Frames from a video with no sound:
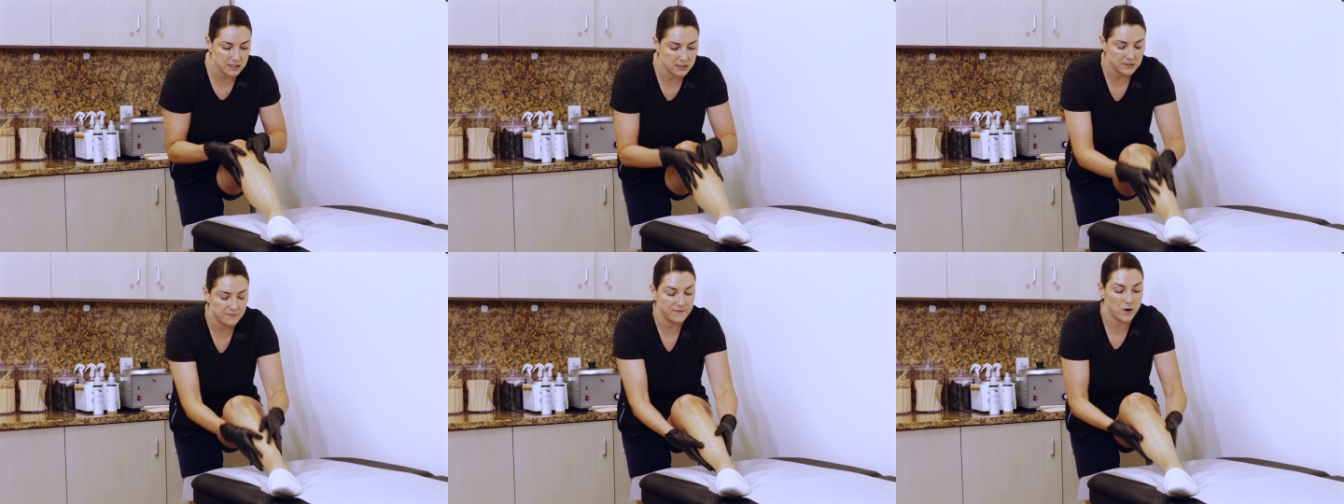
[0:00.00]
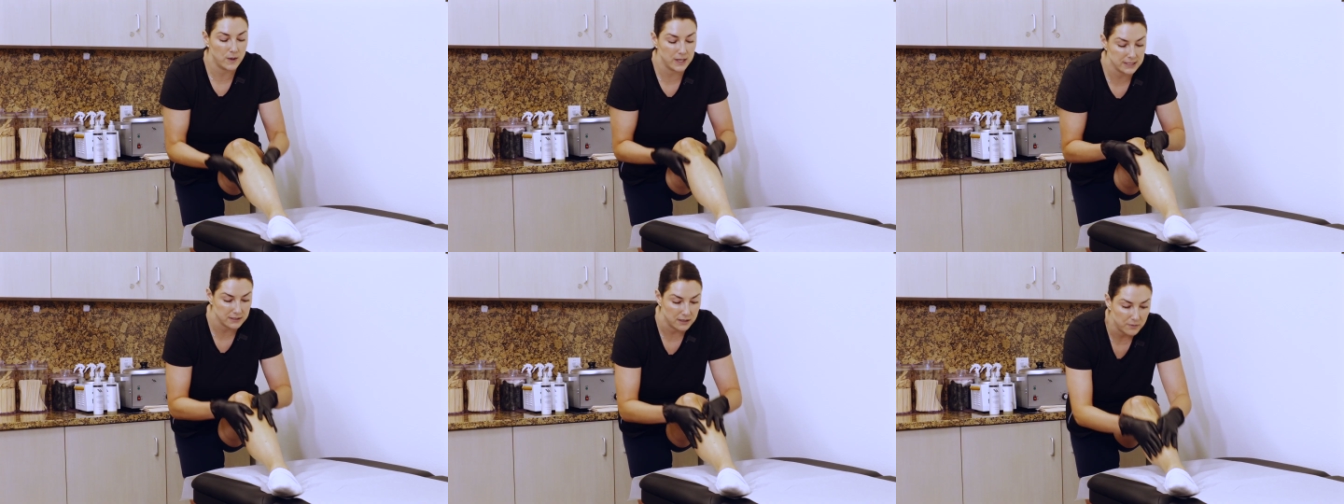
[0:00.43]
gonna
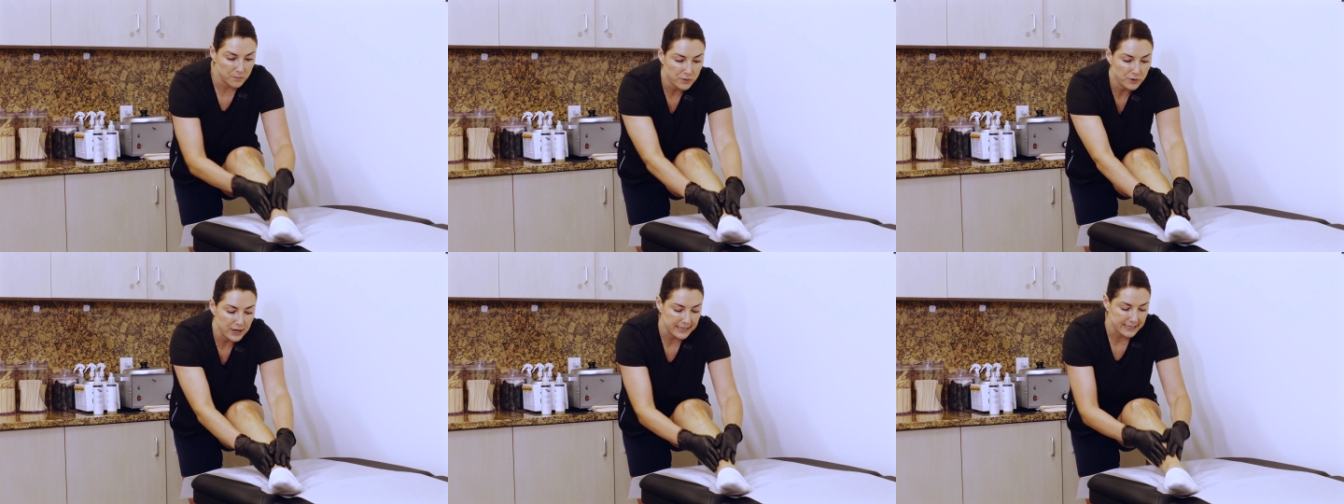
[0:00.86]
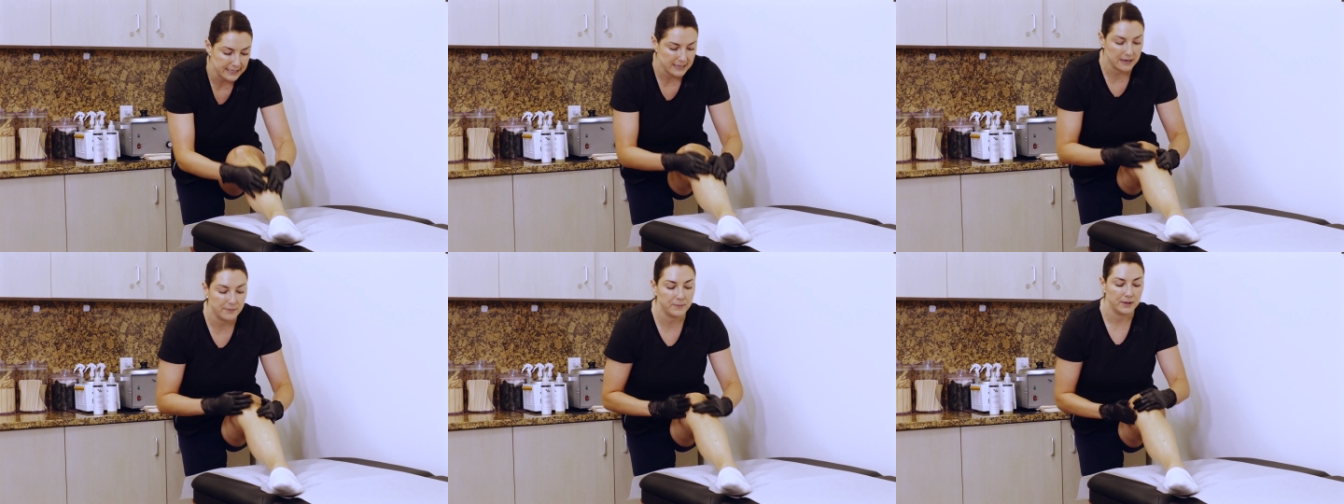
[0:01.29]
focus on
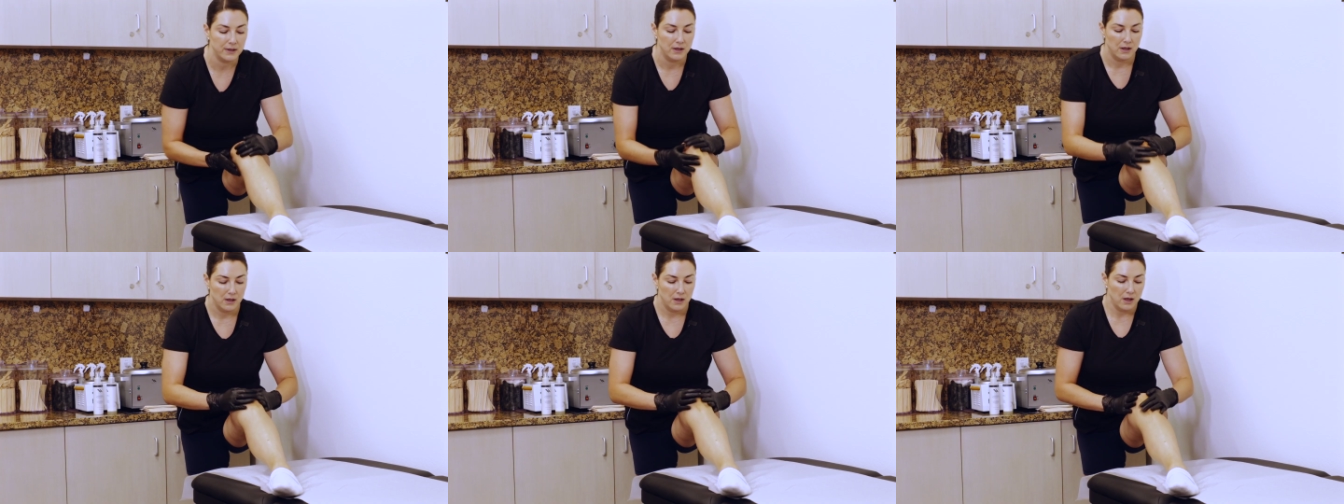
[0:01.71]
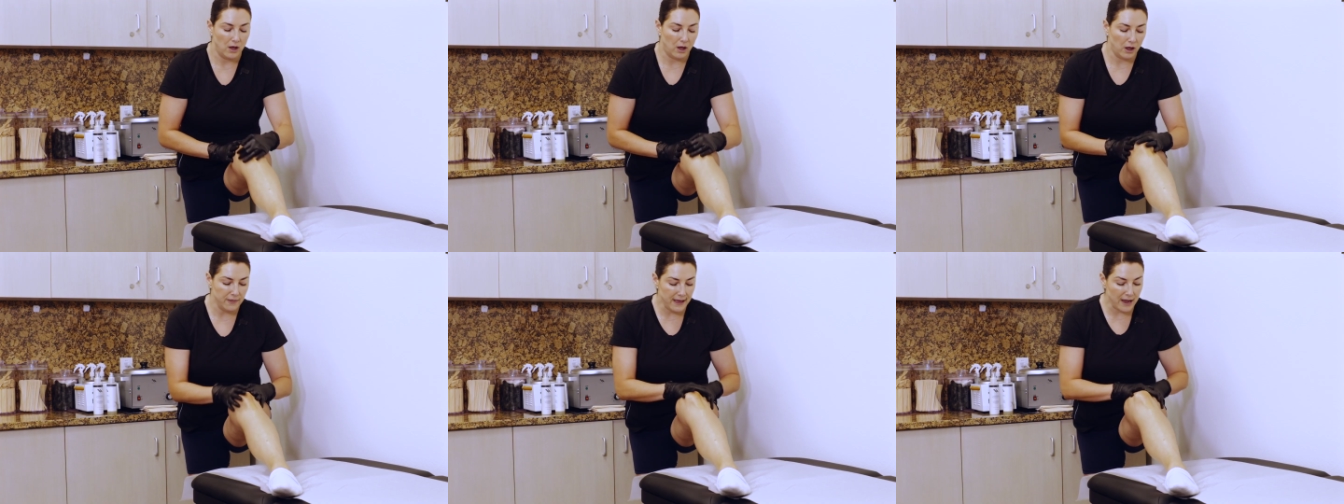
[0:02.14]
breaking up
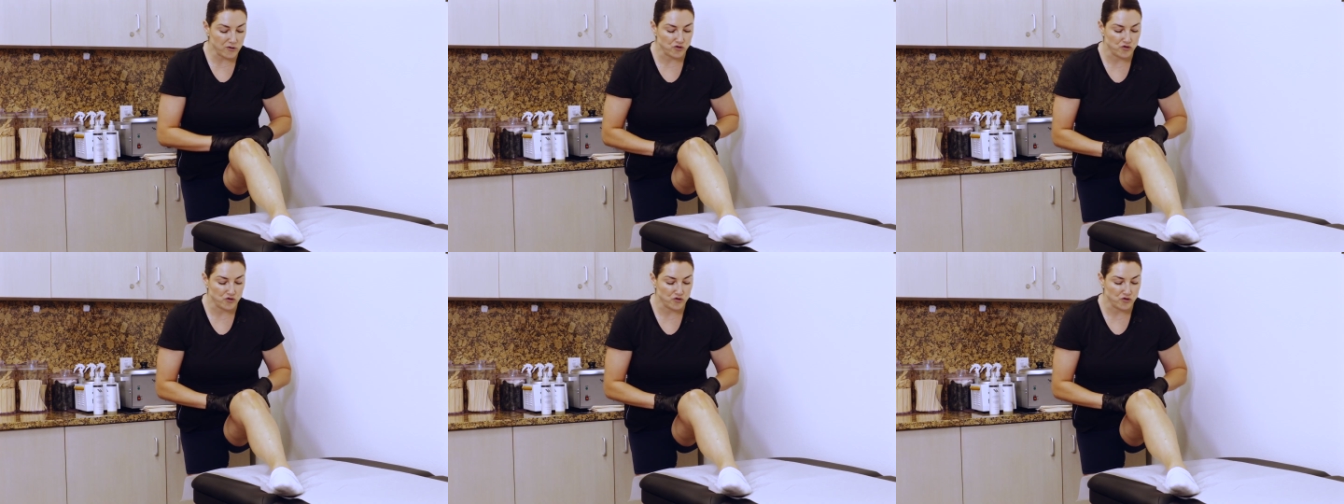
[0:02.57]
all that